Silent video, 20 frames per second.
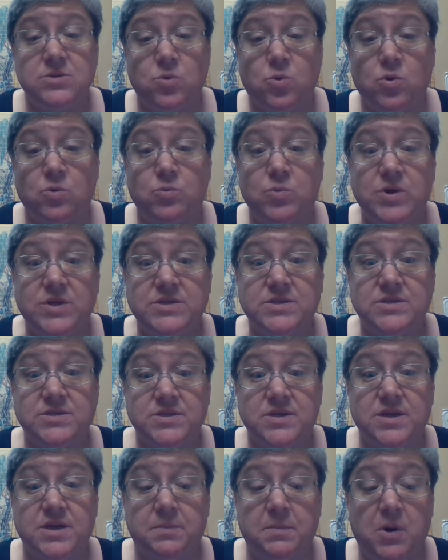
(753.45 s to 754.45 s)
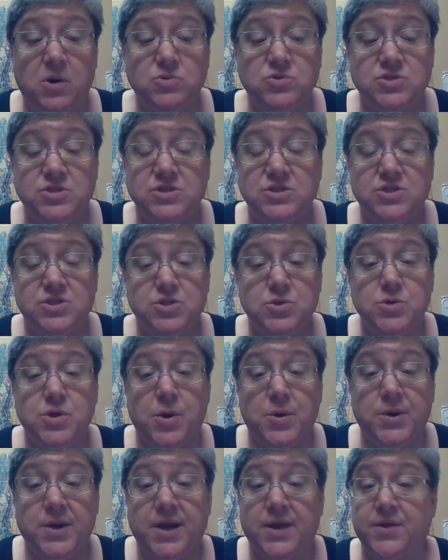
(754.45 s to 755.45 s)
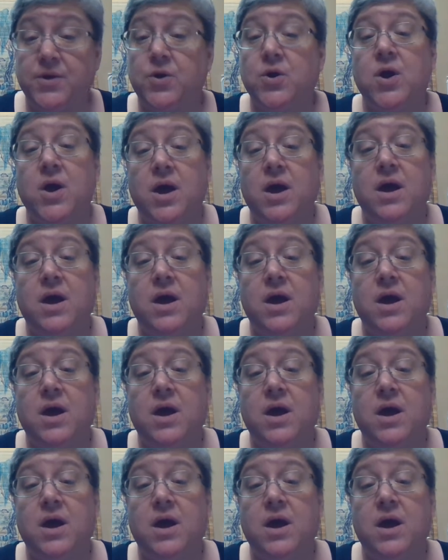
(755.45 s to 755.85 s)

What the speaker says: or reasons and emotions, do go together.